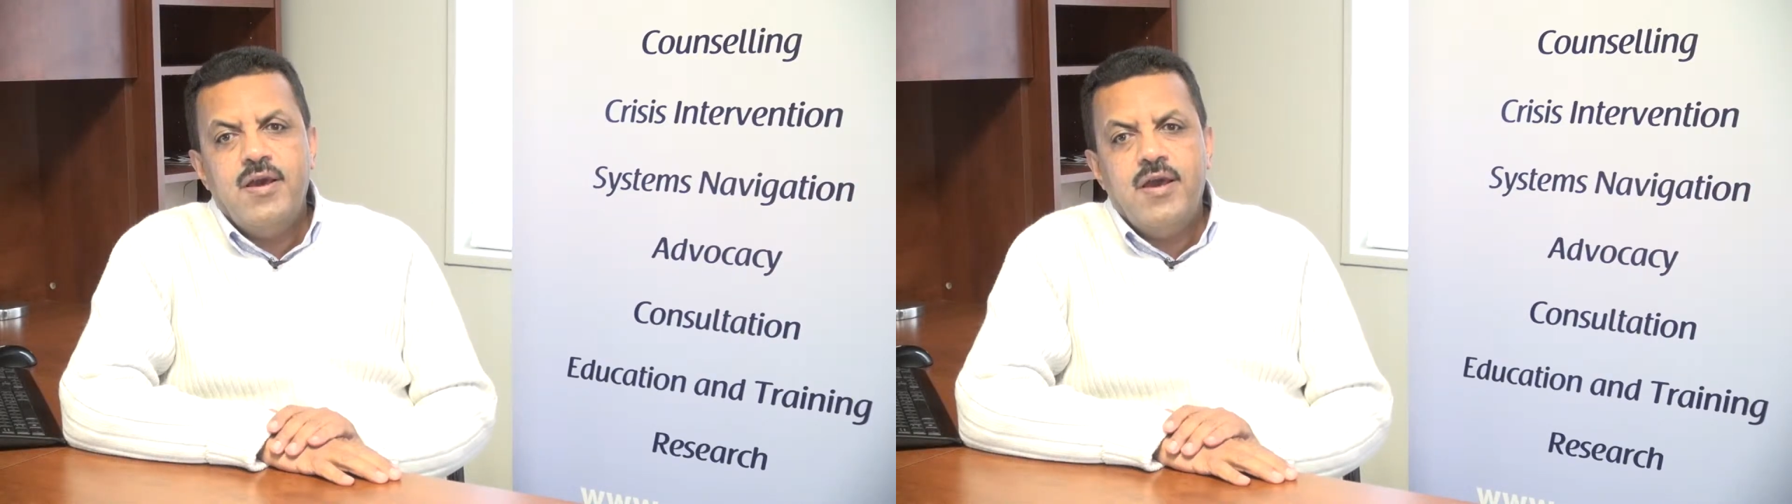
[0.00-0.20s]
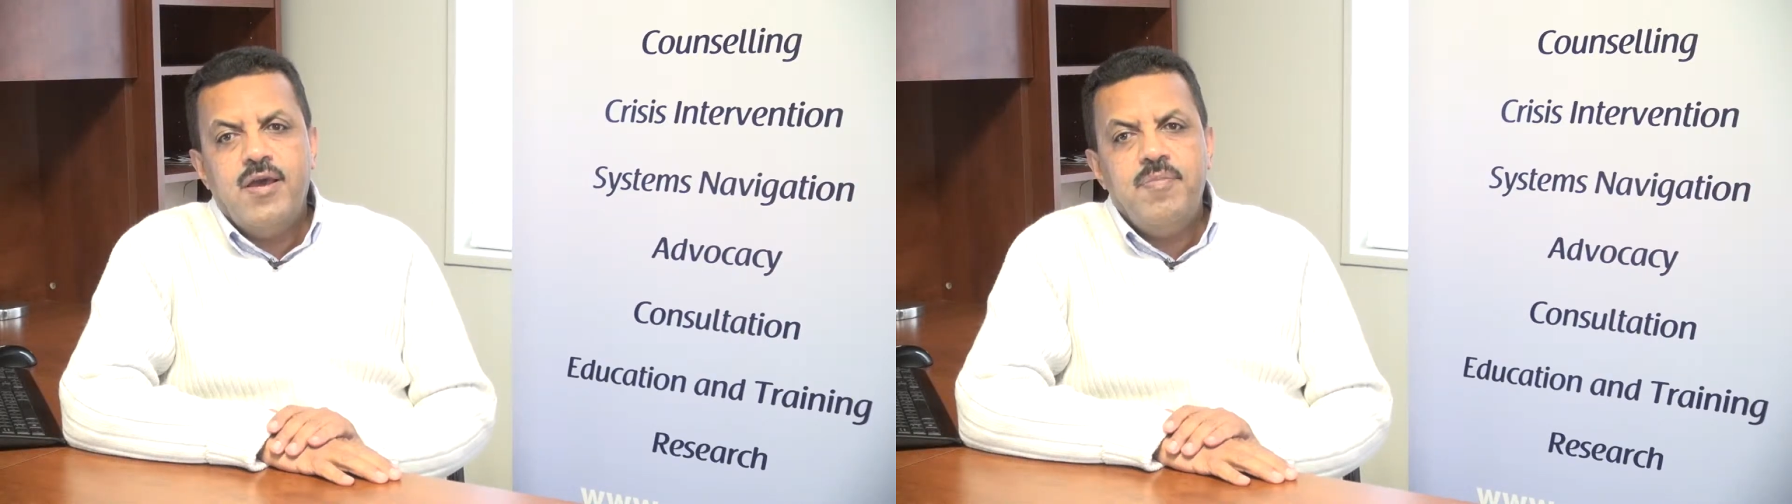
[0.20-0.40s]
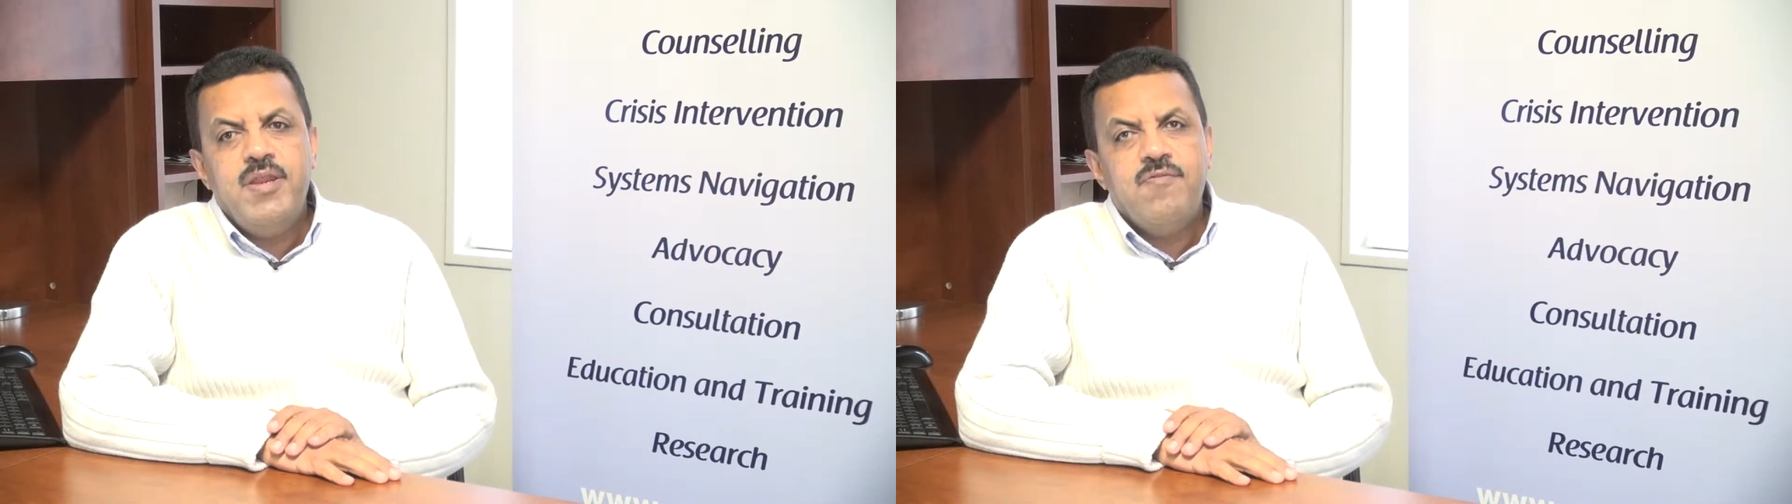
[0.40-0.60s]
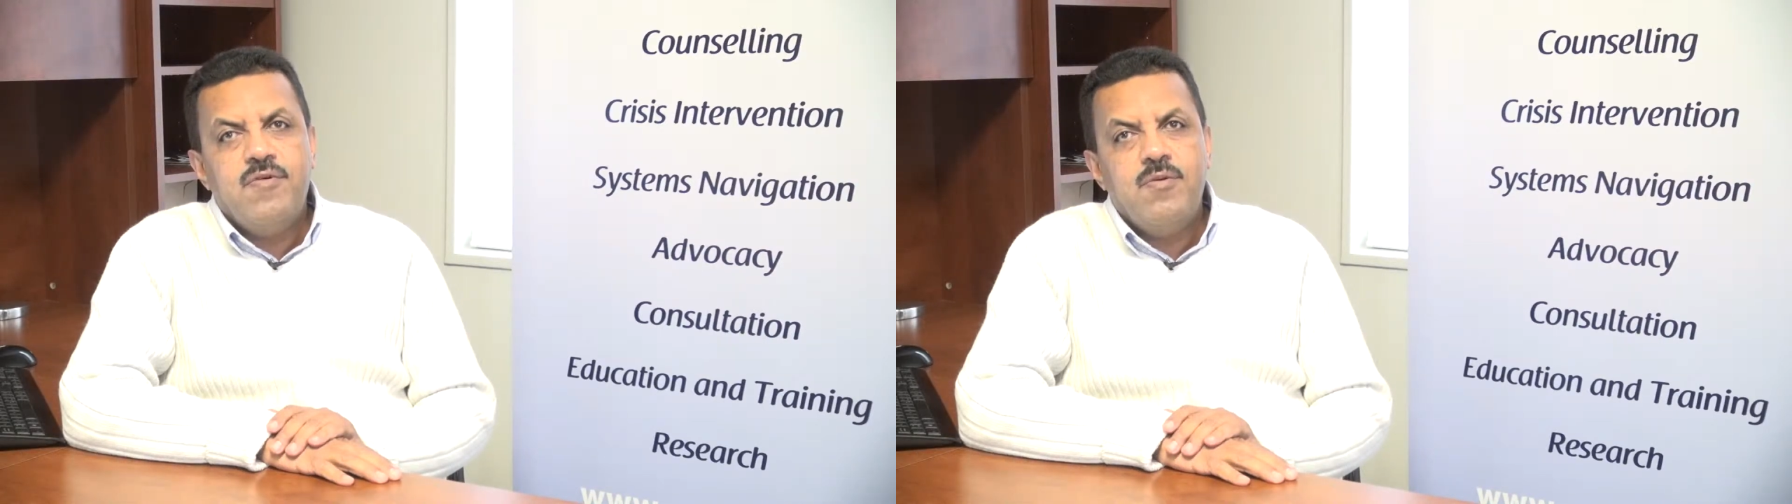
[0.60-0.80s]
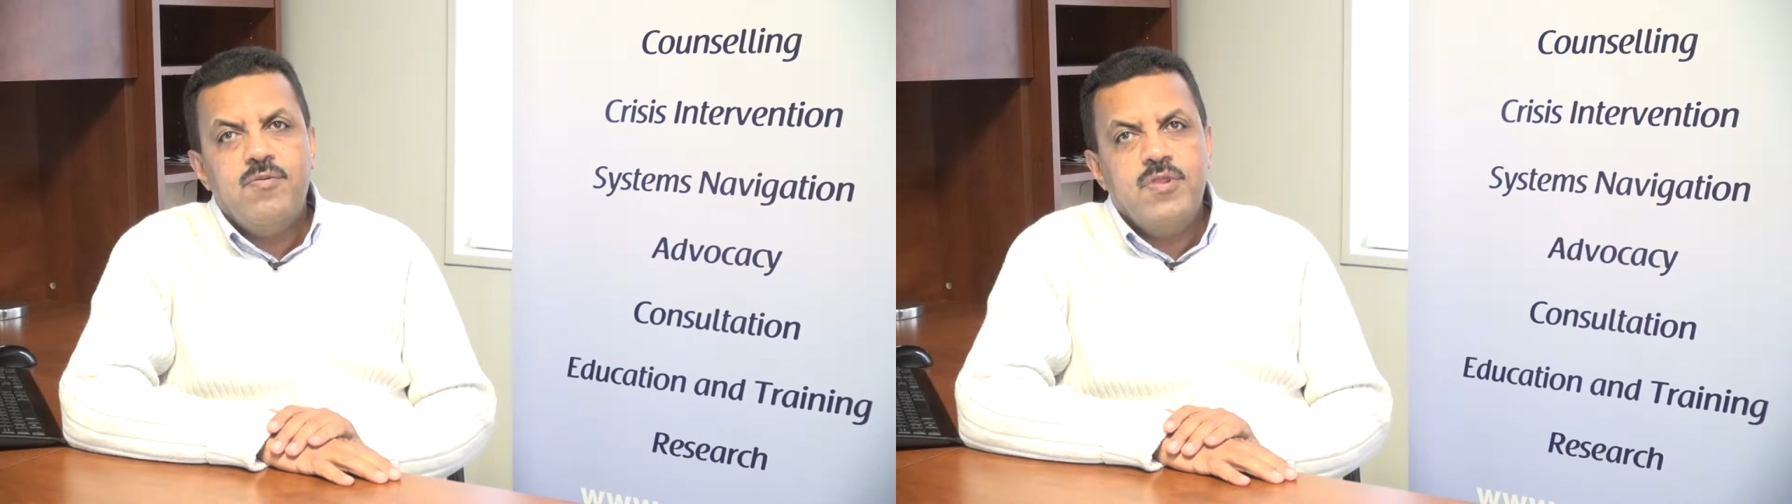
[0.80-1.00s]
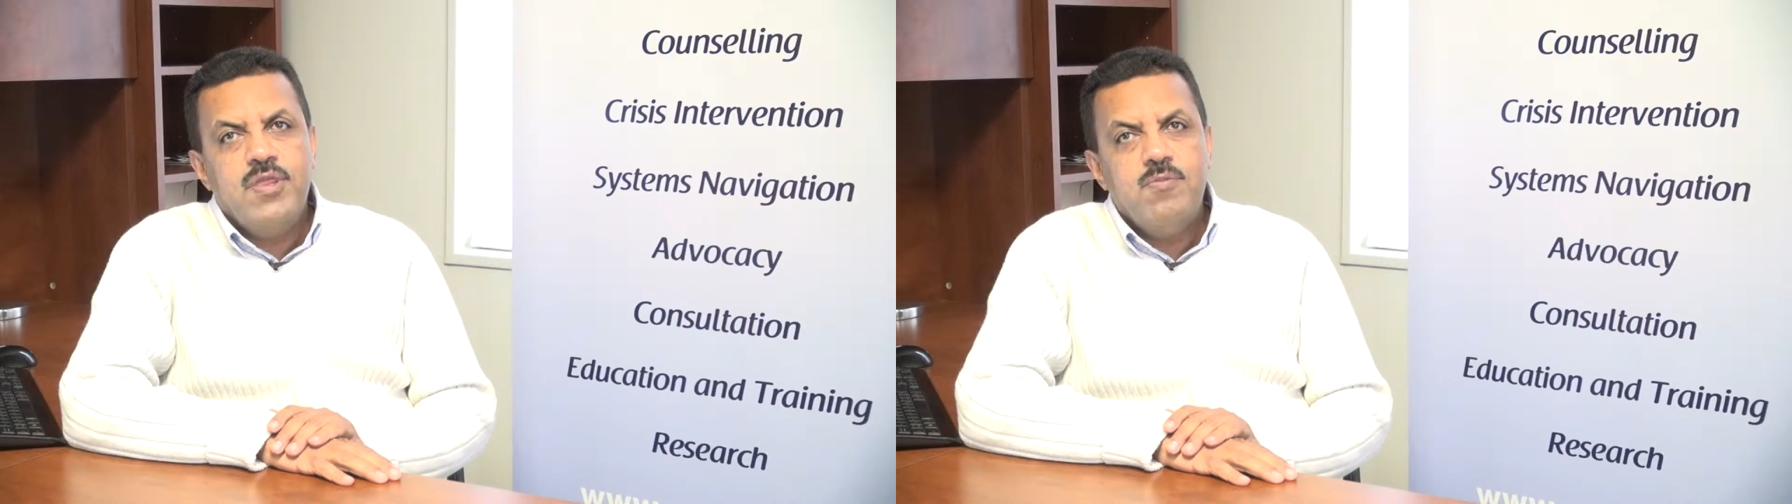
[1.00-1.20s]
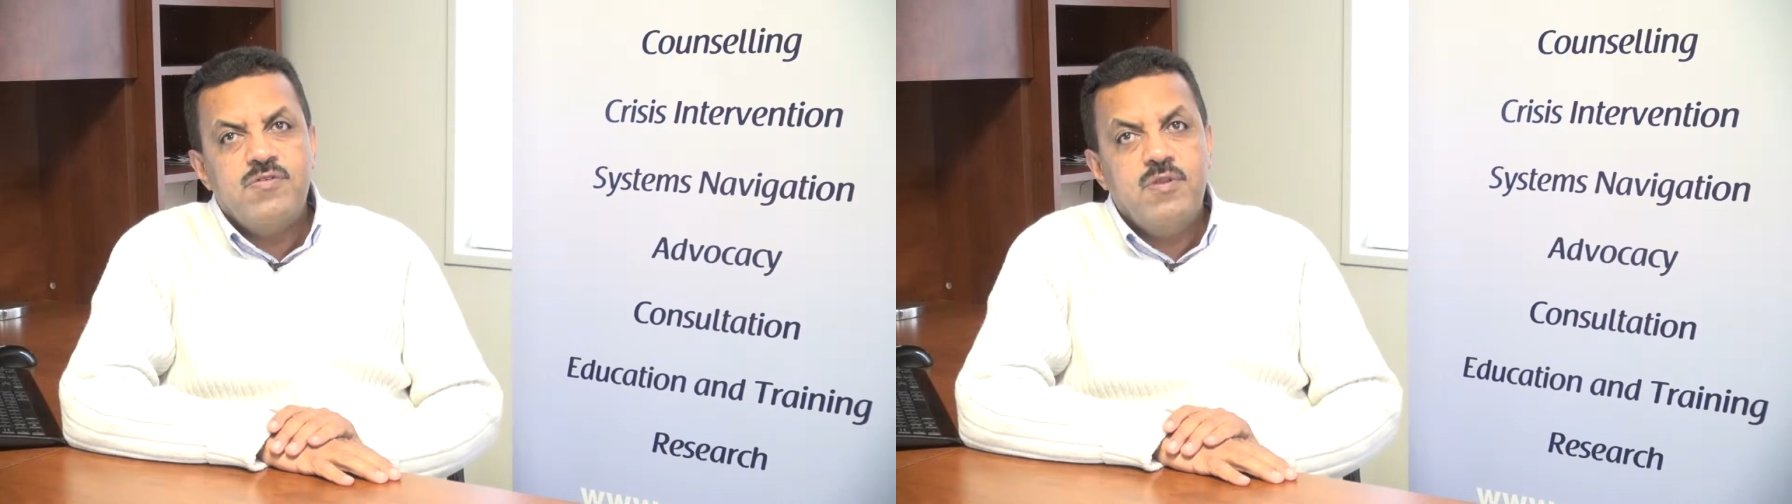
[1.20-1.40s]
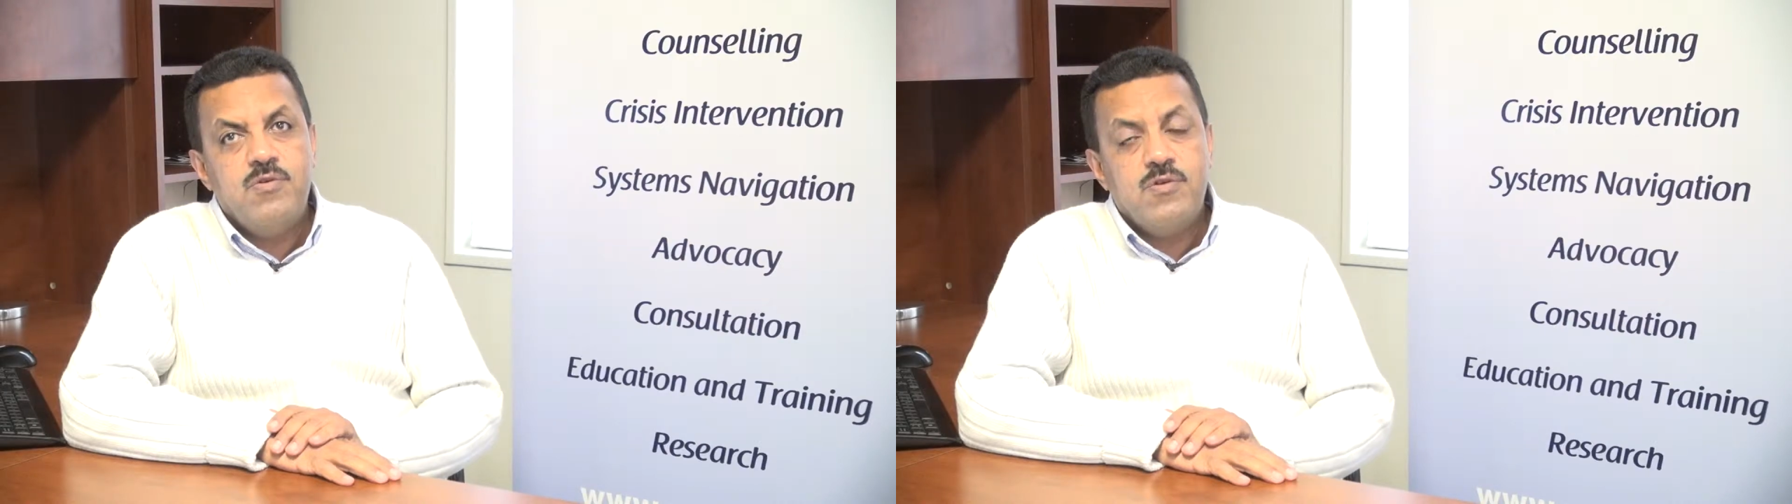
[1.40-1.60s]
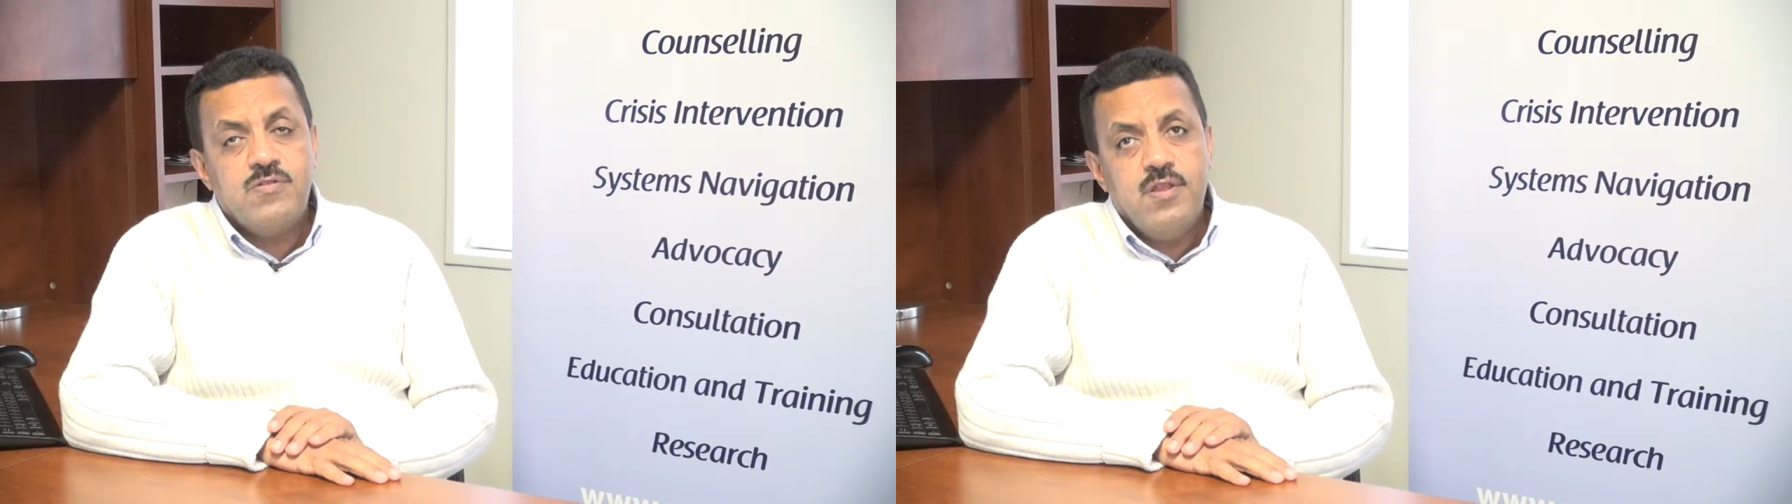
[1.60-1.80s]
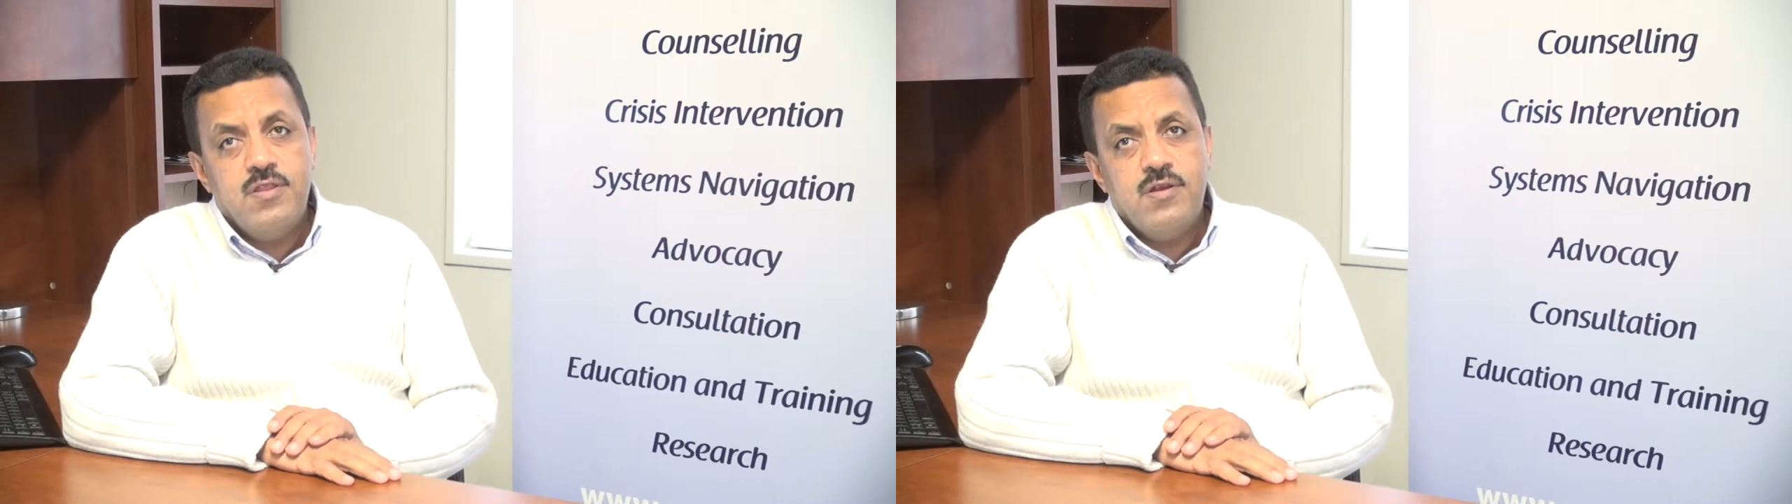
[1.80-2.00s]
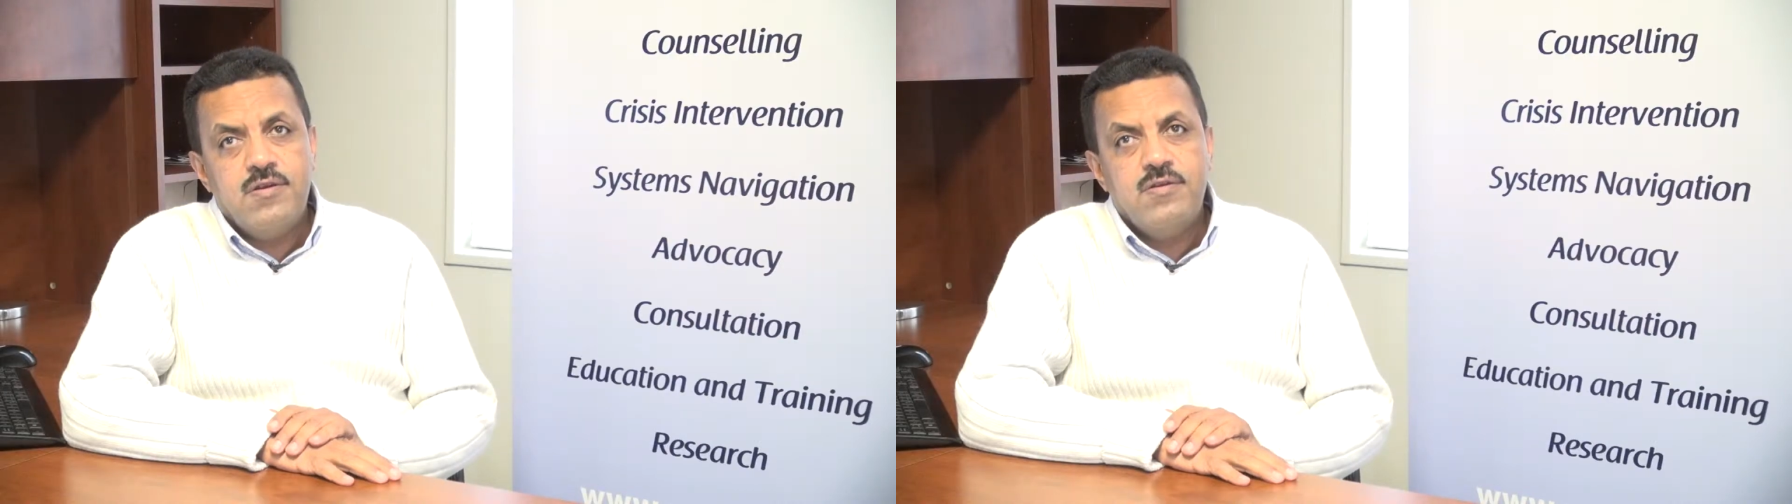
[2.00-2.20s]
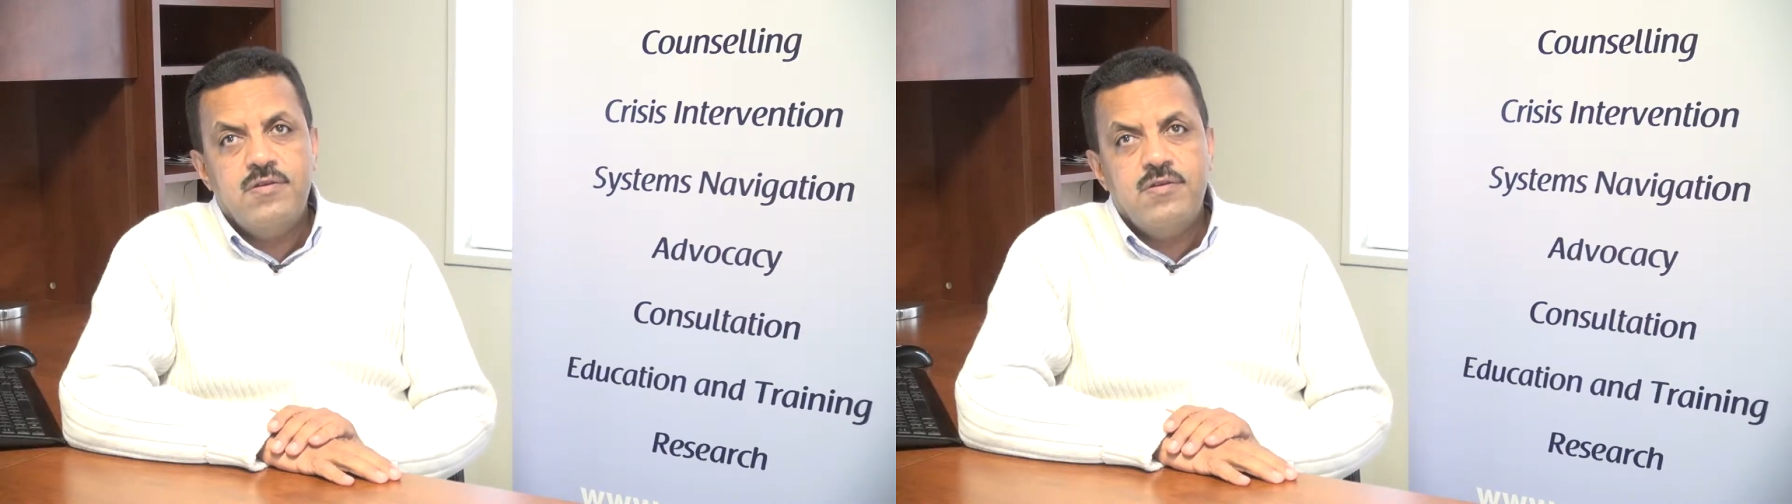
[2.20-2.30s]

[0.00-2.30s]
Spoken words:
I have been involved with the Muslim Resource Center